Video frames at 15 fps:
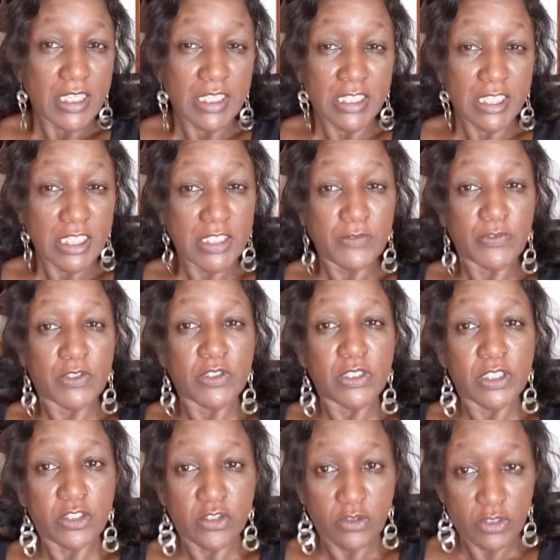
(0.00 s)
this is a
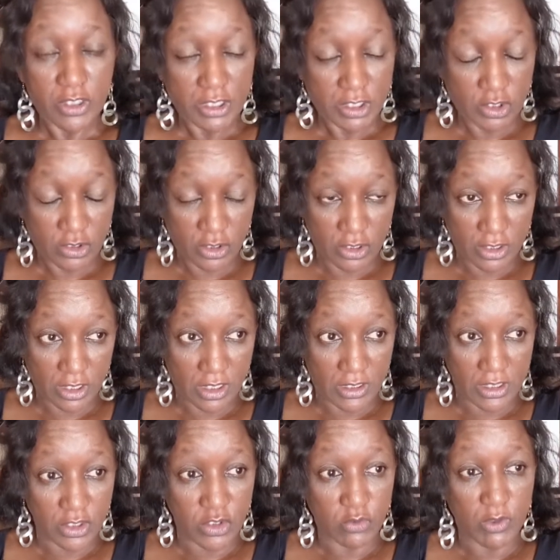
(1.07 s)
difficult
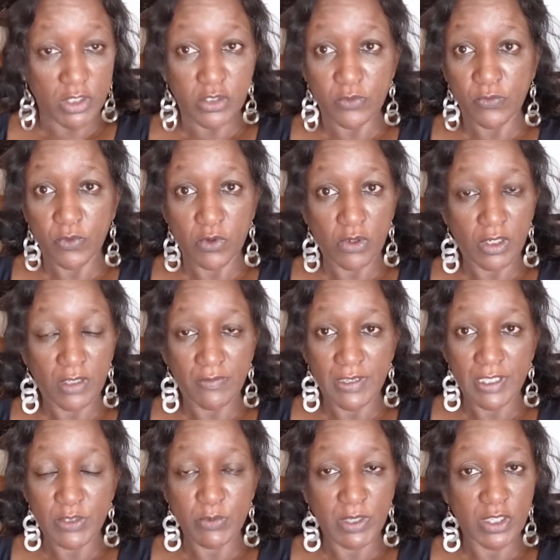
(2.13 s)
situation for all
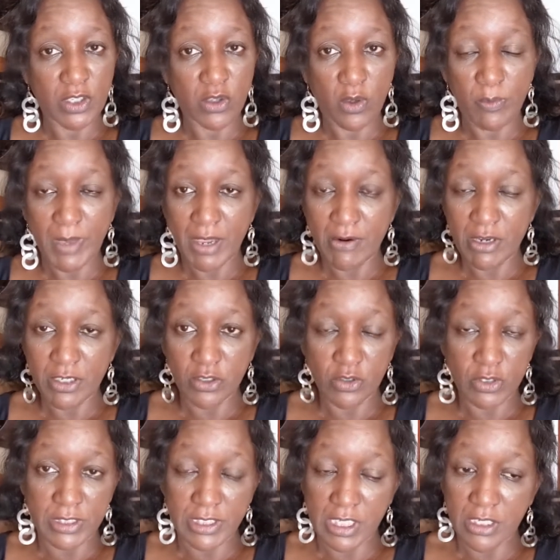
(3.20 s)
of us, whether you're married or
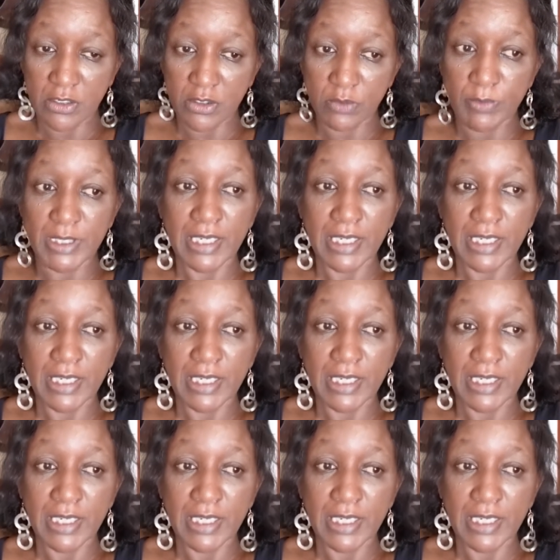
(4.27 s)
you're single.